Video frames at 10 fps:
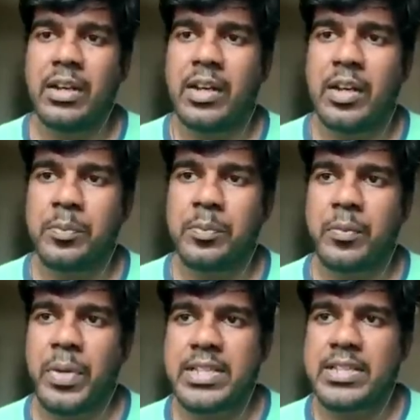
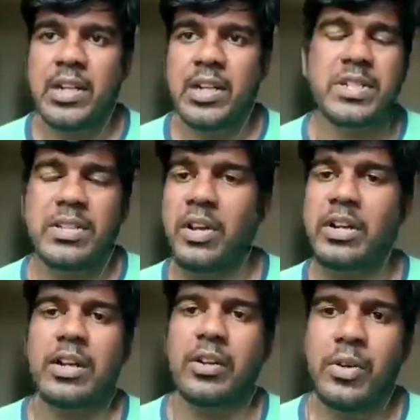by a single person or
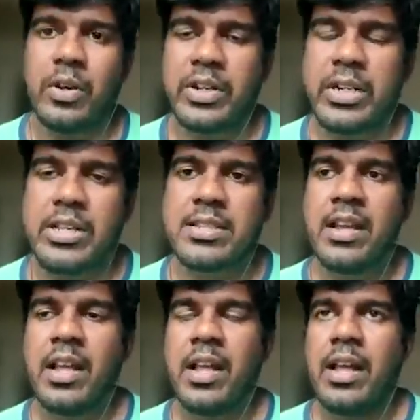whoever it is.
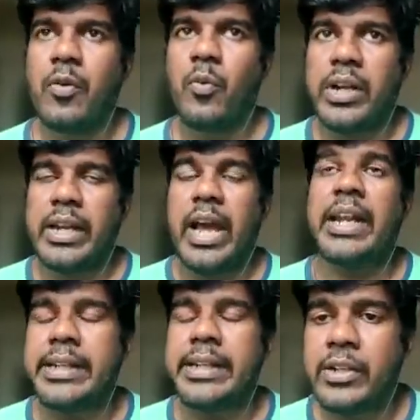What I
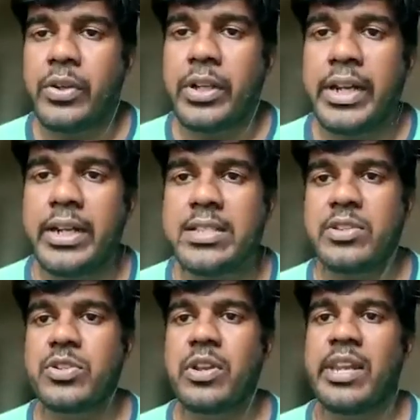tend to create is
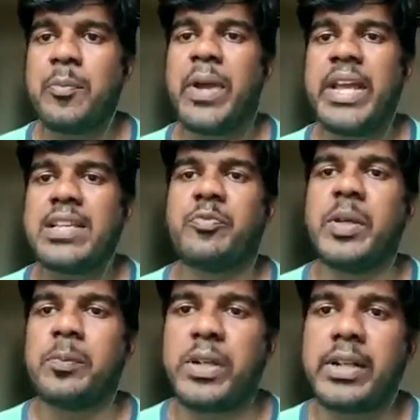usually a base of
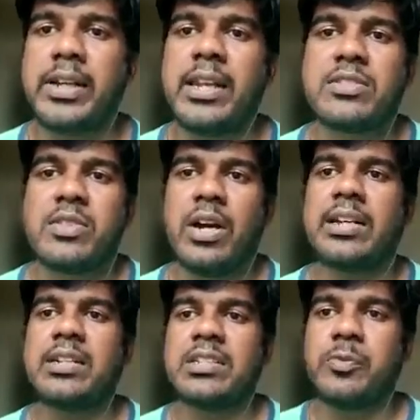people, right? Like, so
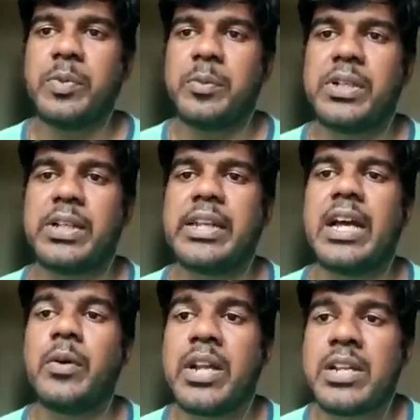hundreds of people getting
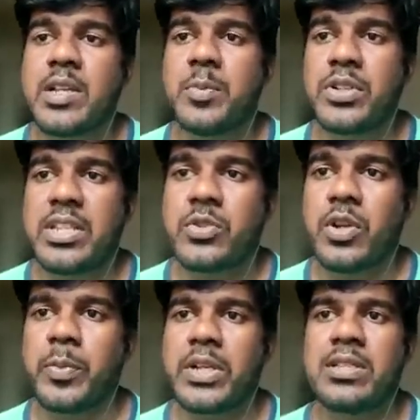awareness about these
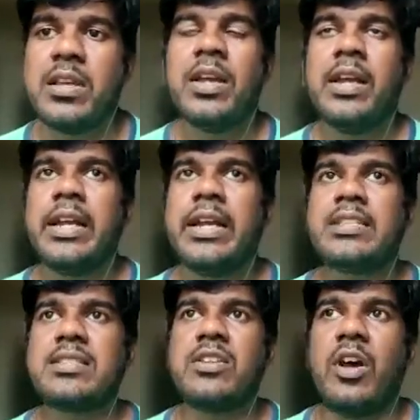topics.
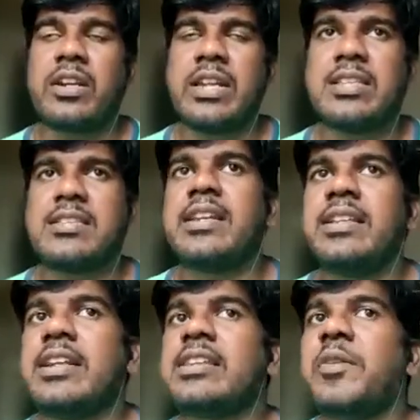It's not necessary
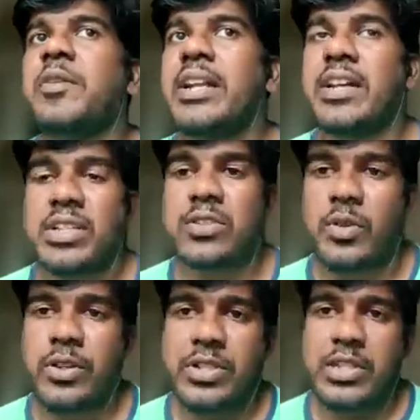that they might have the
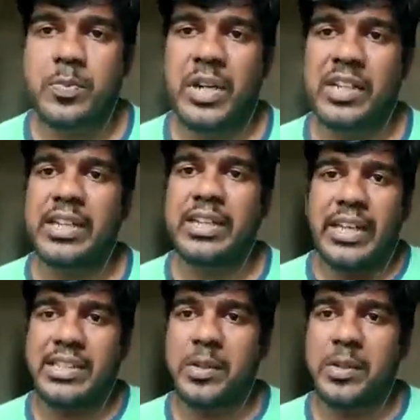solutions, but they create the